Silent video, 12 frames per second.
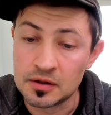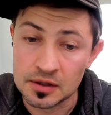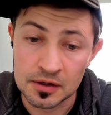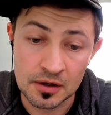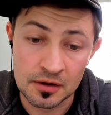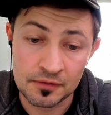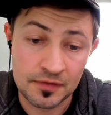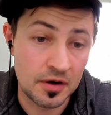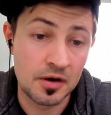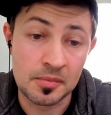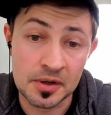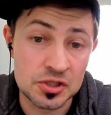
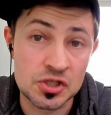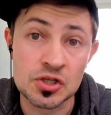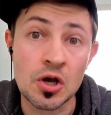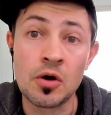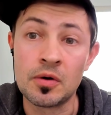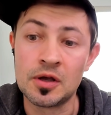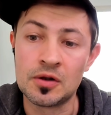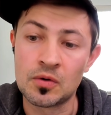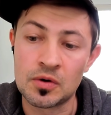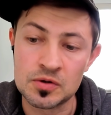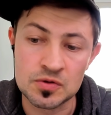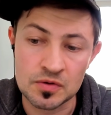very much so in
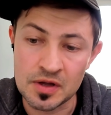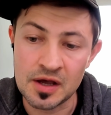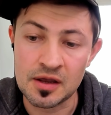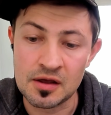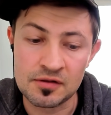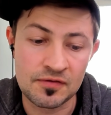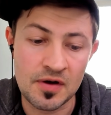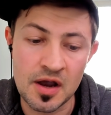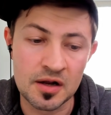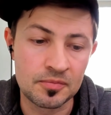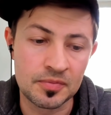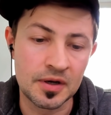order to not get
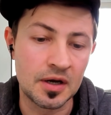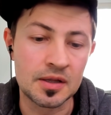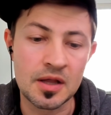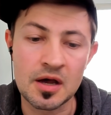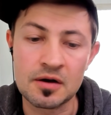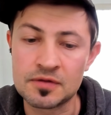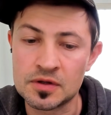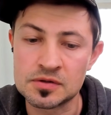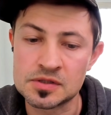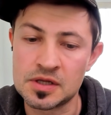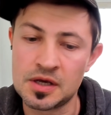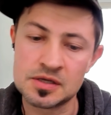fined, but a lot of
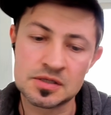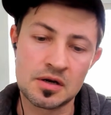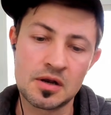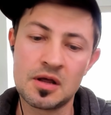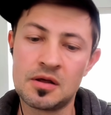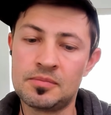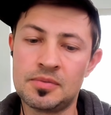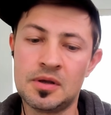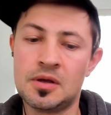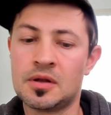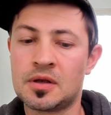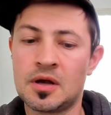those things are not
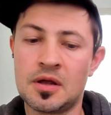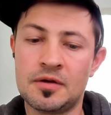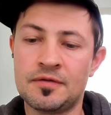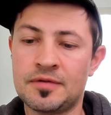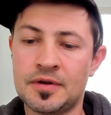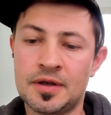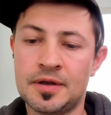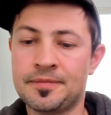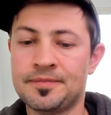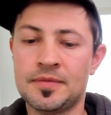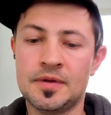being kind of